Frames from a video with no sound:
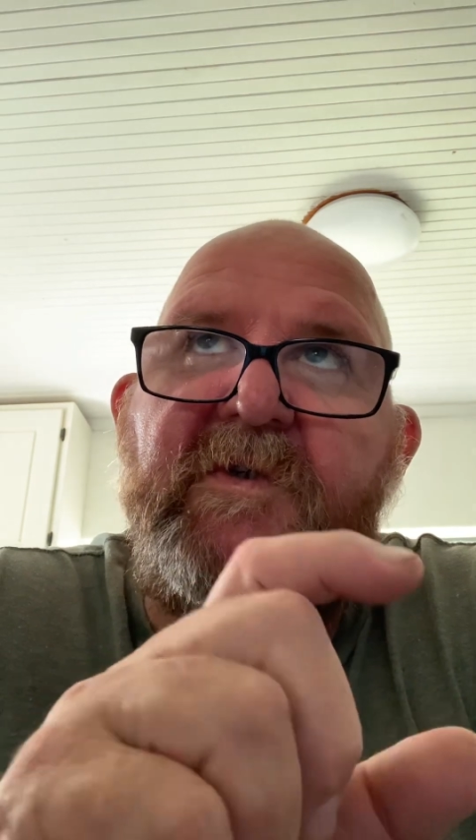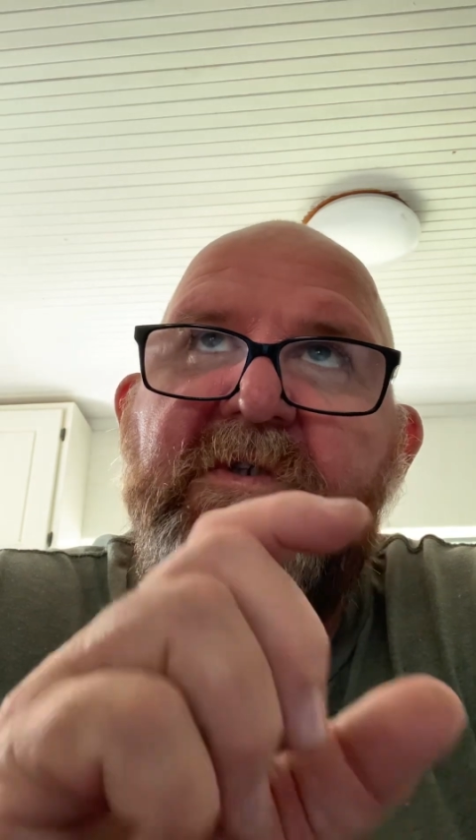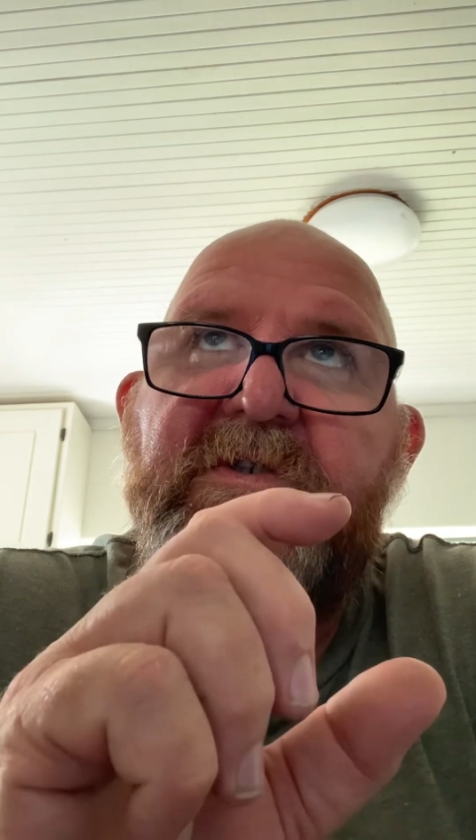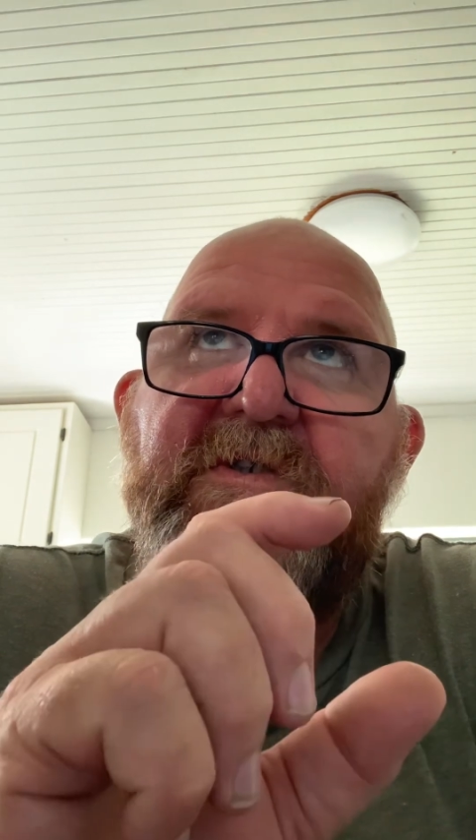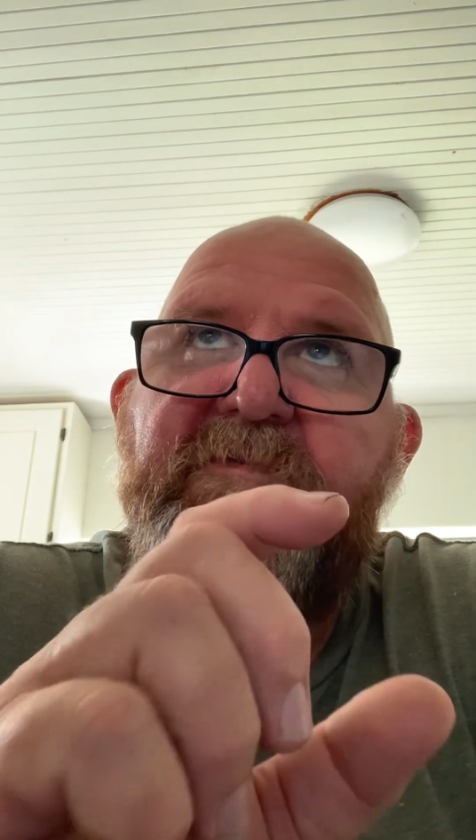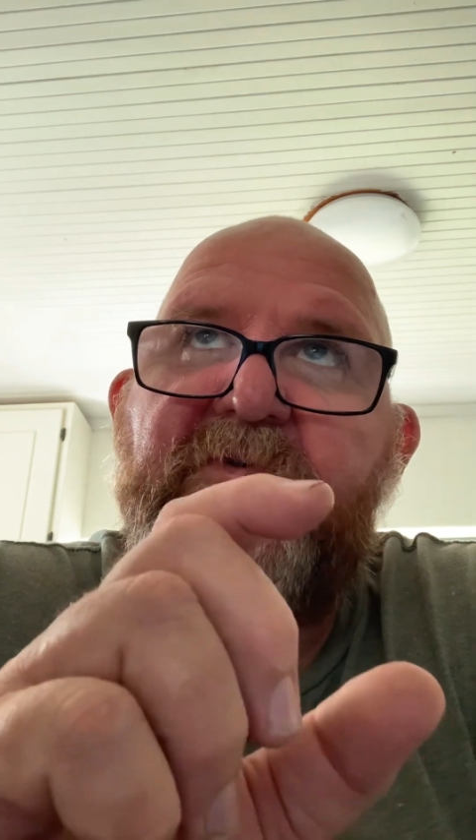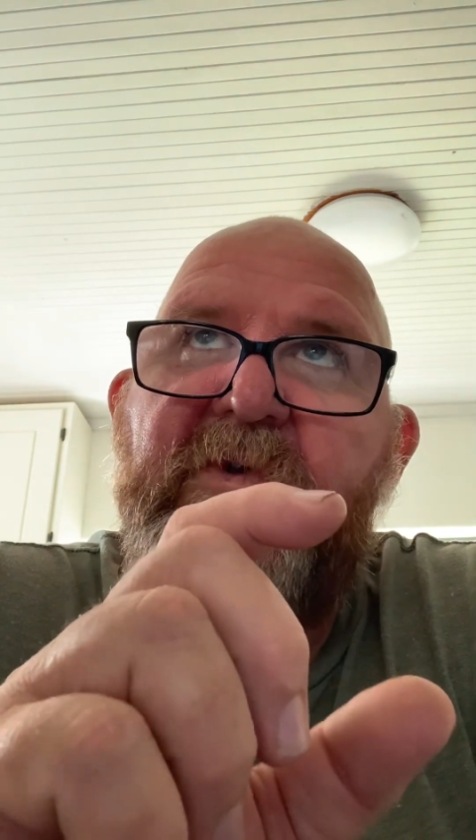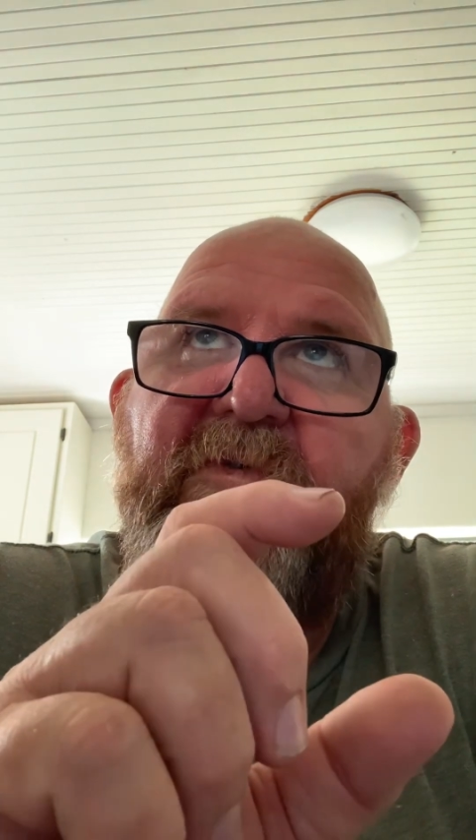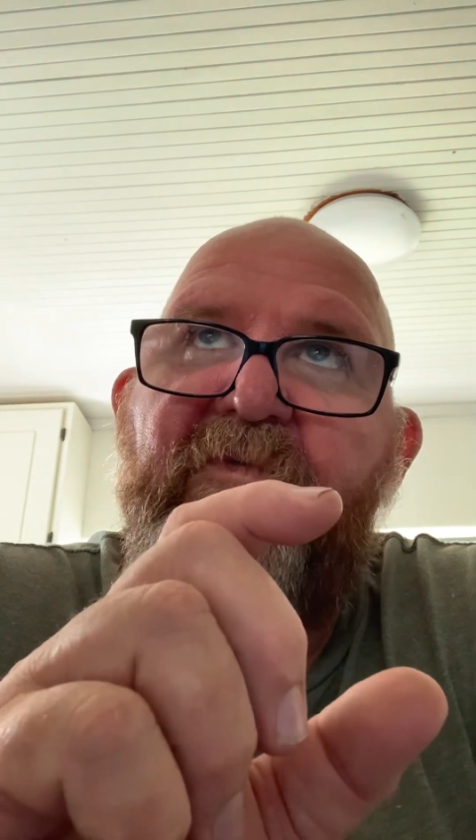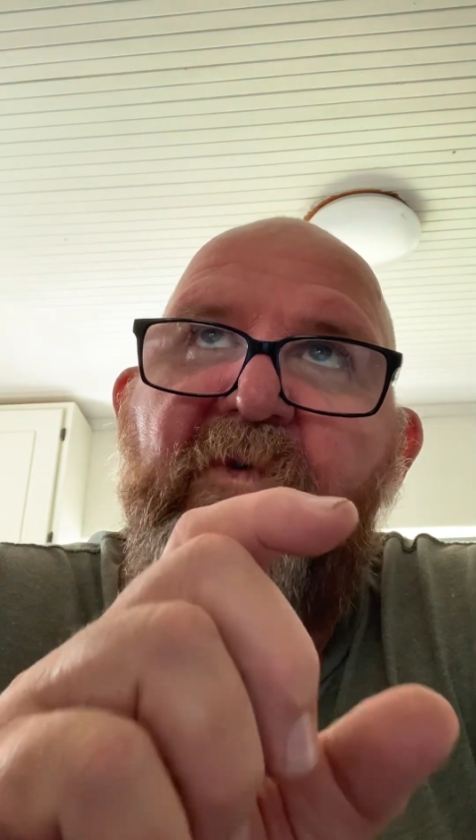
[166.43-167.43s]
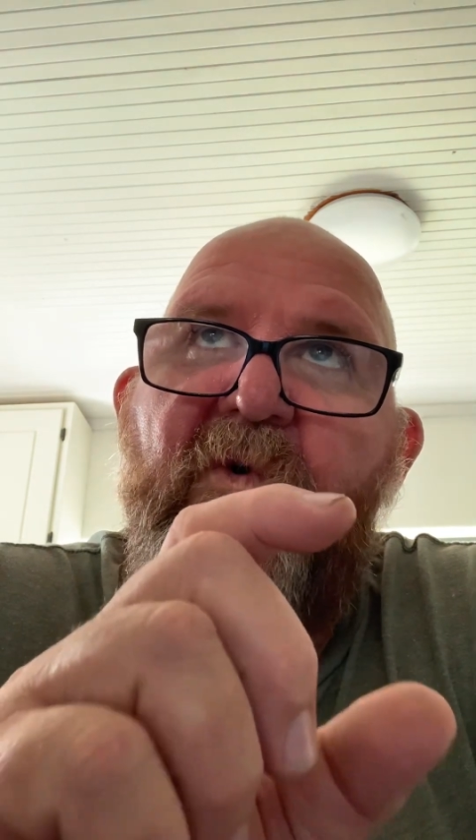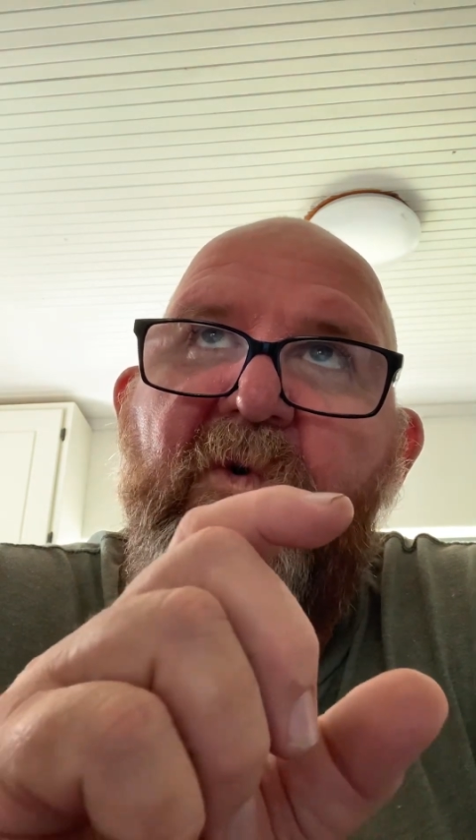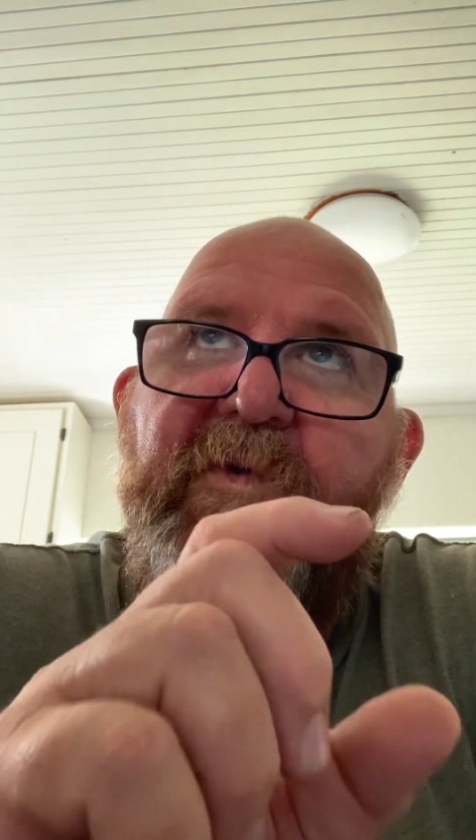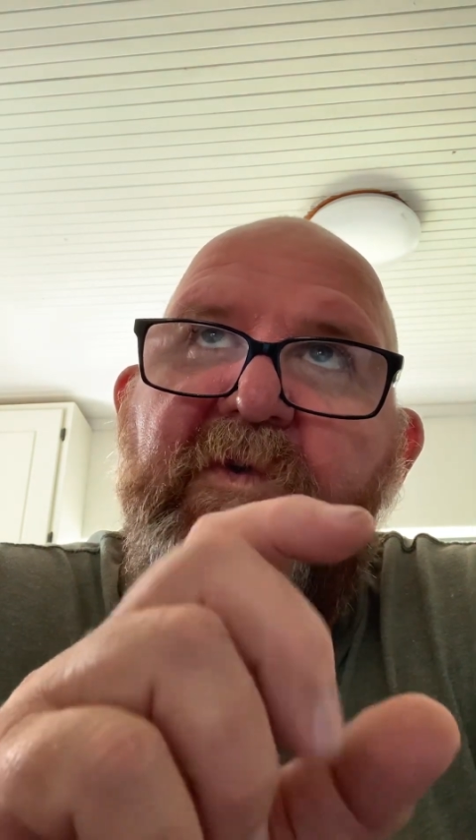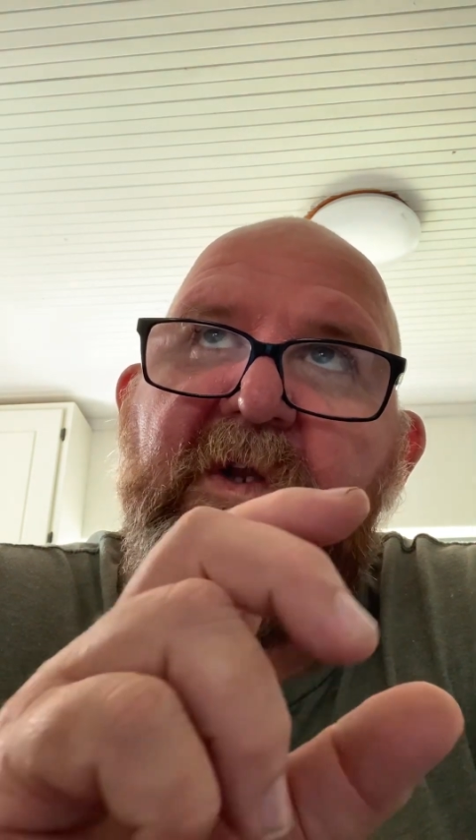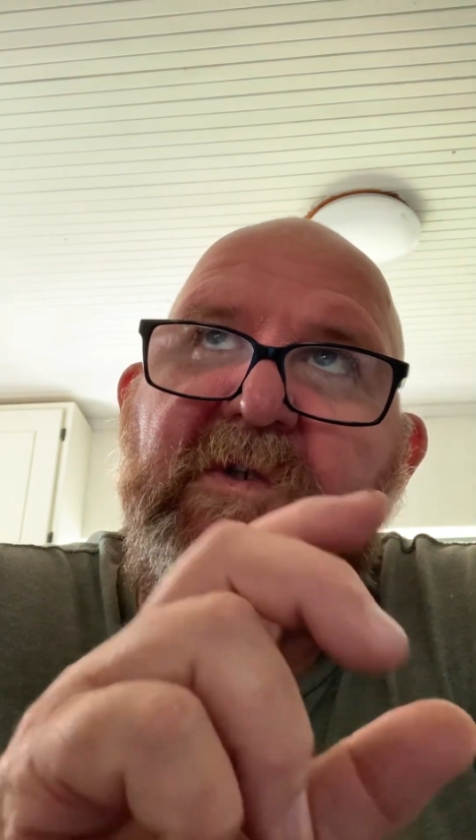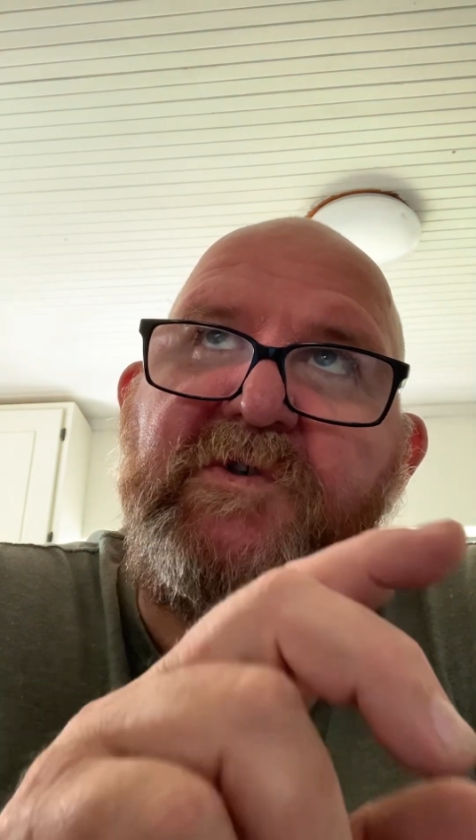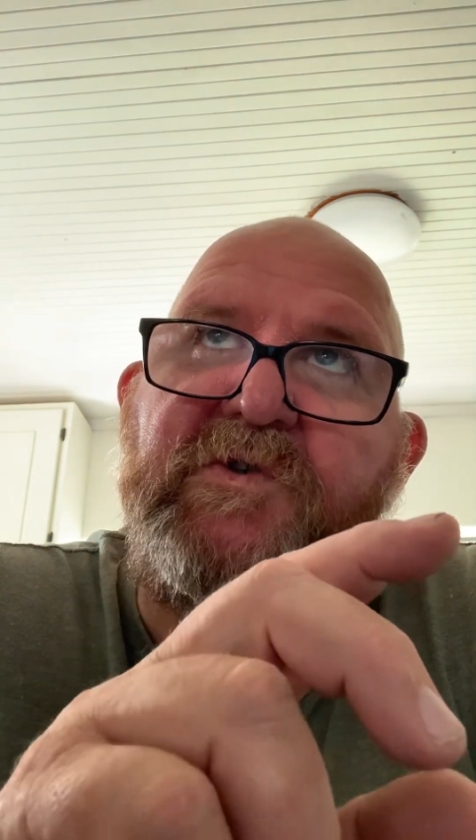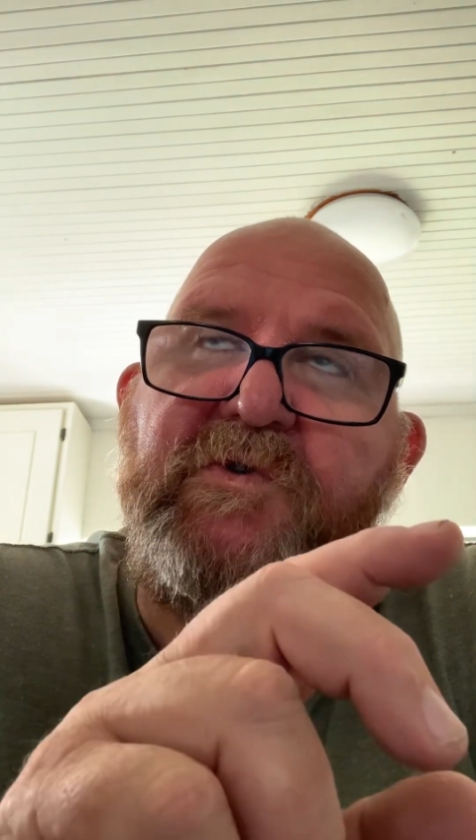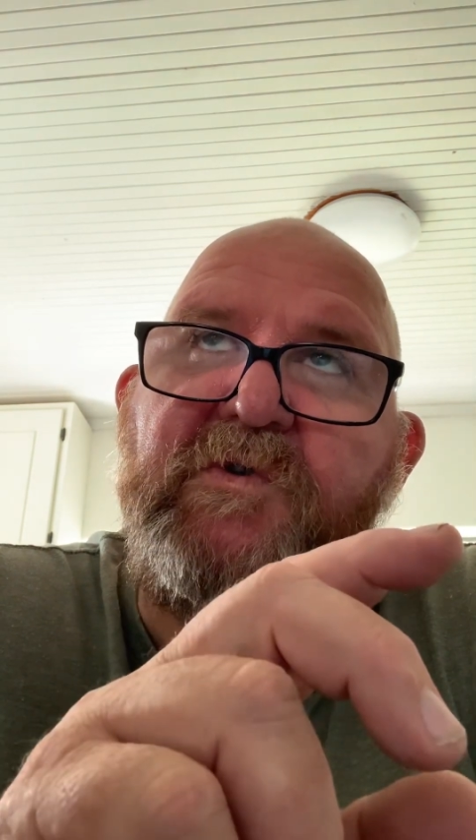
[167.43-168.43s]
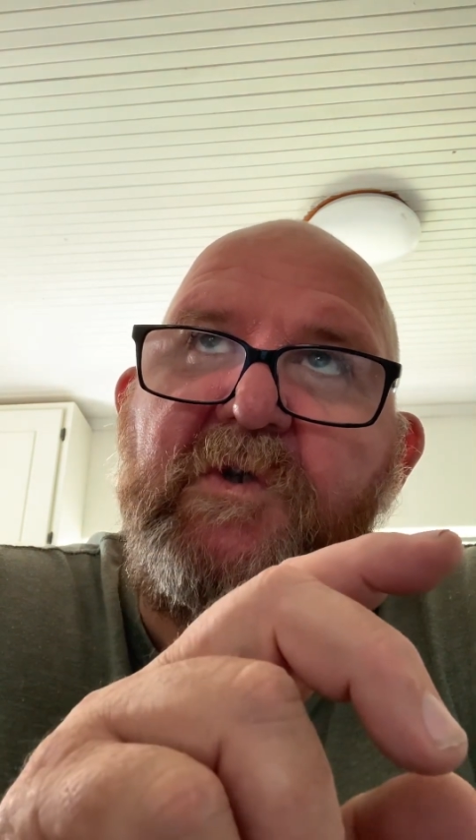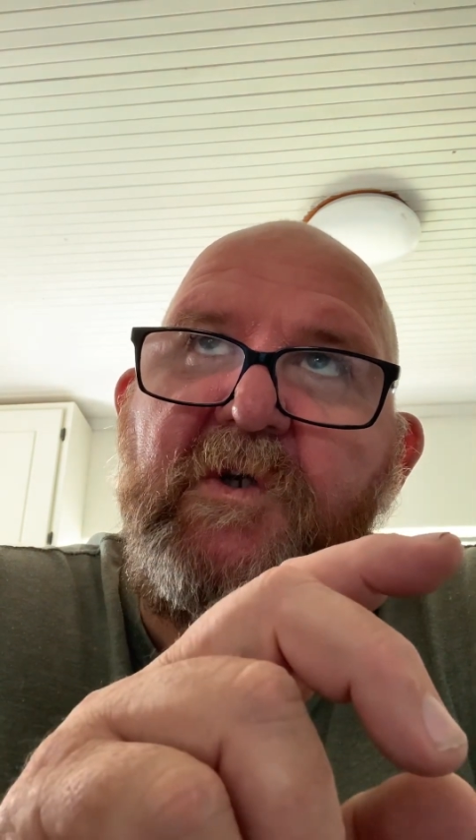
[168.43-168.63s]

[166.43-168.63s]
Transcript: distance between 4, 3, 2.